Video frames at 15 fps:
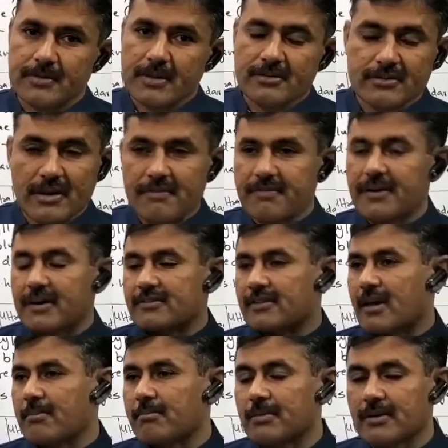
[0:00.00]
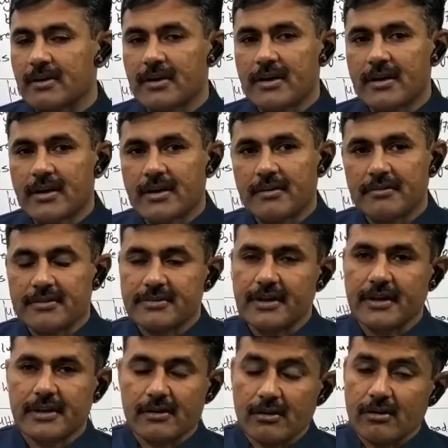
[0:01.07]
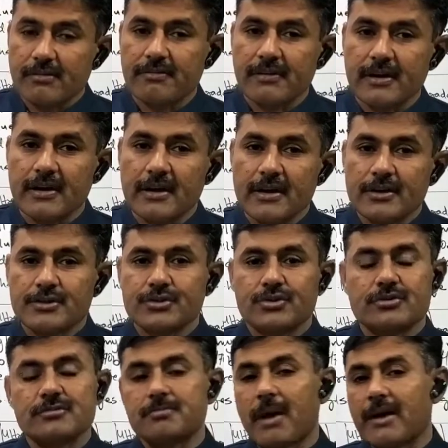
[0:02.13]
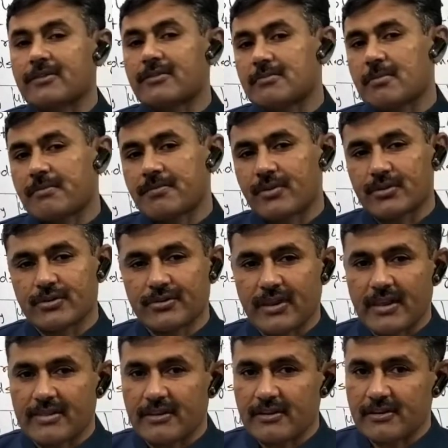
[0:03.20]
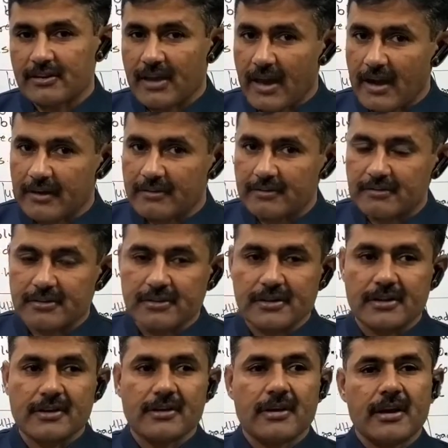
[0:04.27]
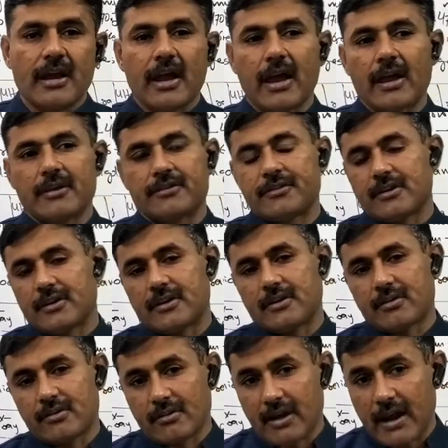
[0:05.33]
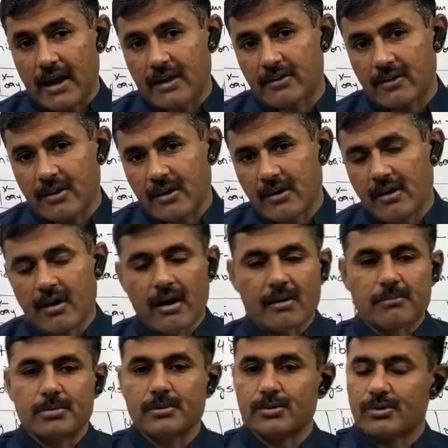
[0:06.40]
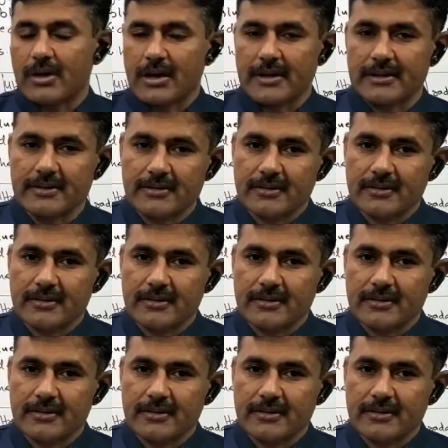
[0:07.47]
Say for example, we say chlorophyll shows maximum photosynthetic activity at red or blue light.